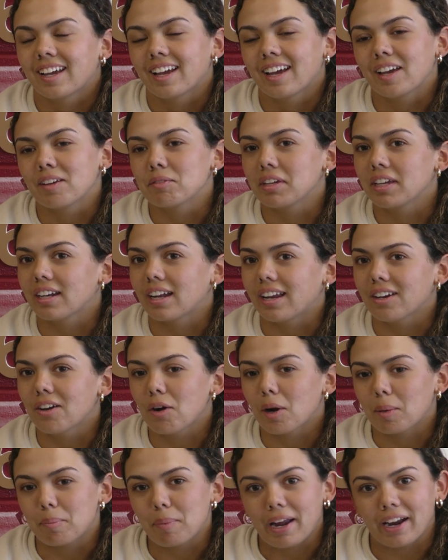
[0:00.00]
I mean, I know
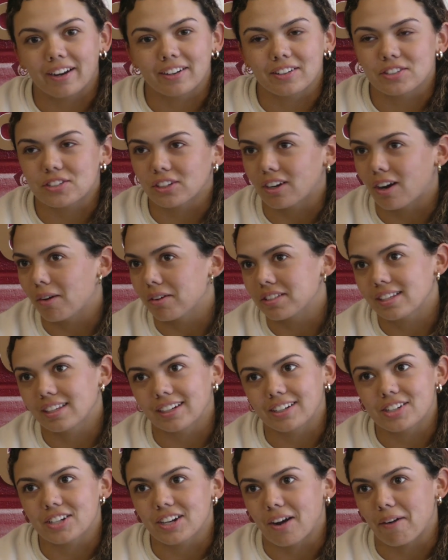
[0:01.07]
our parents are always going
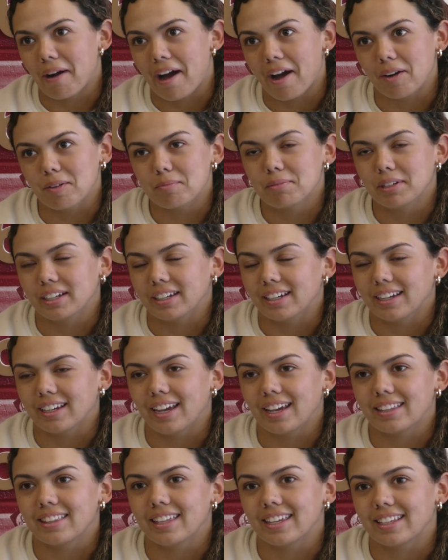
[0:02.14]
to show out, but
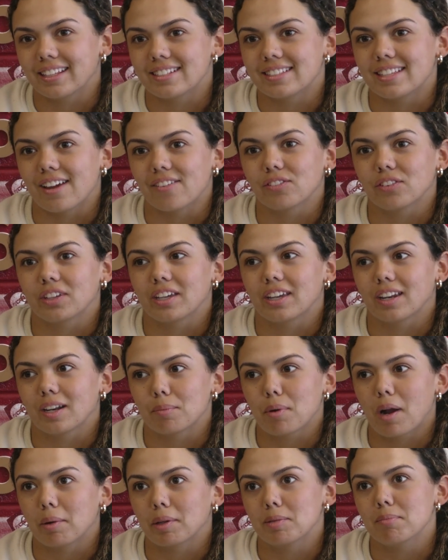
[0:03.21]
I think it's definitely going to
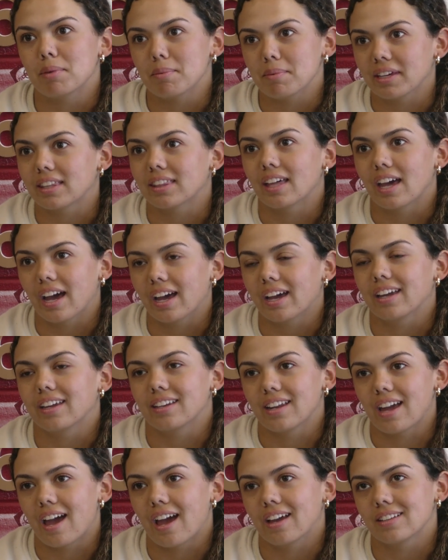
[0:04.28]
probably mimic that
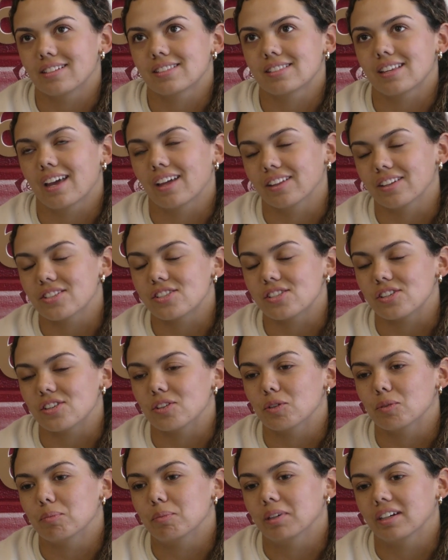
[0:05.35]
as
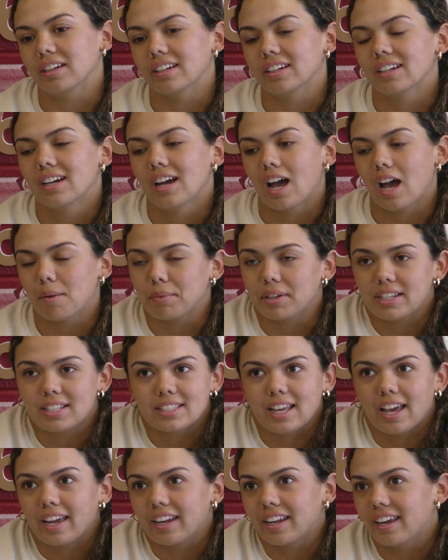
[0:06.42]
LSU. But I'm
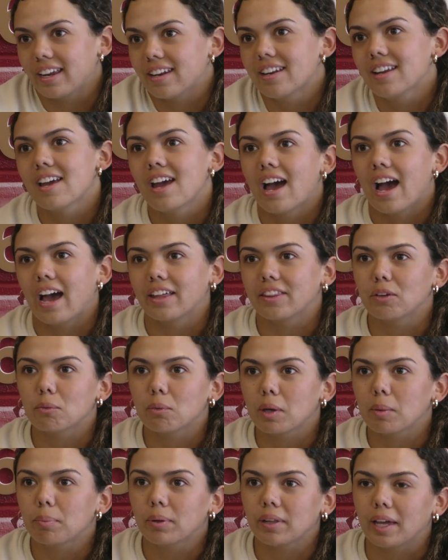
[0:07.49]
excited. I think
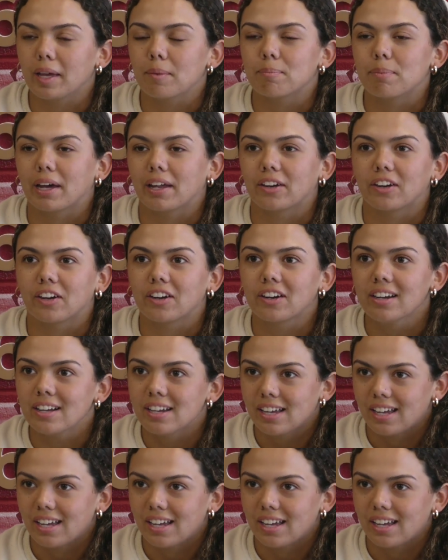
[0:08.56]
we play better